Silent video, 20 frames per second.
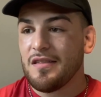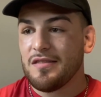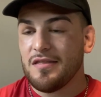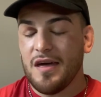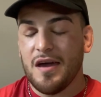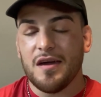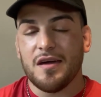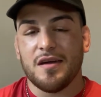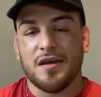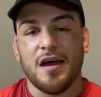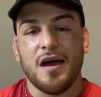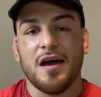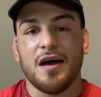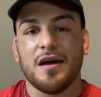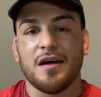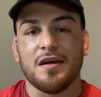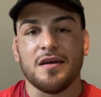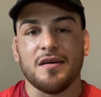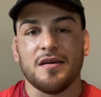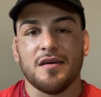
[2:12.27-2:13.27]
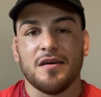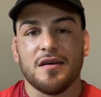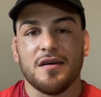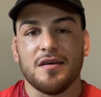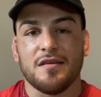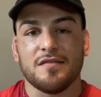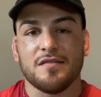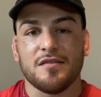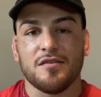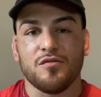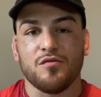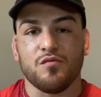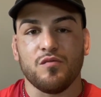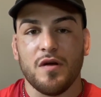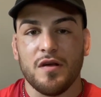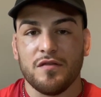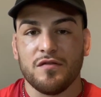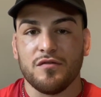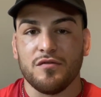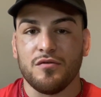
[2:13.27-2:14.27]
That guy is going to
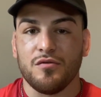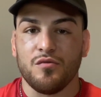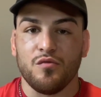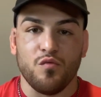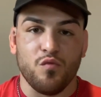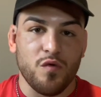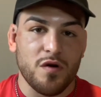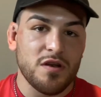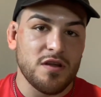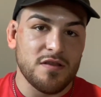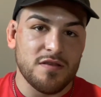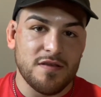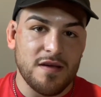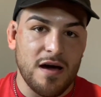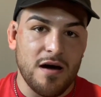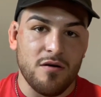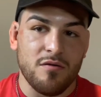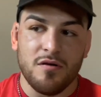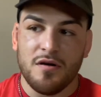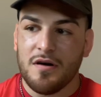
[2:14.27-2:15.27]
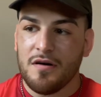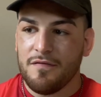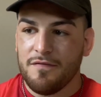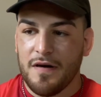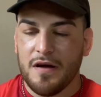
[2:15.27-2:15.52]
wrestle when in doubt,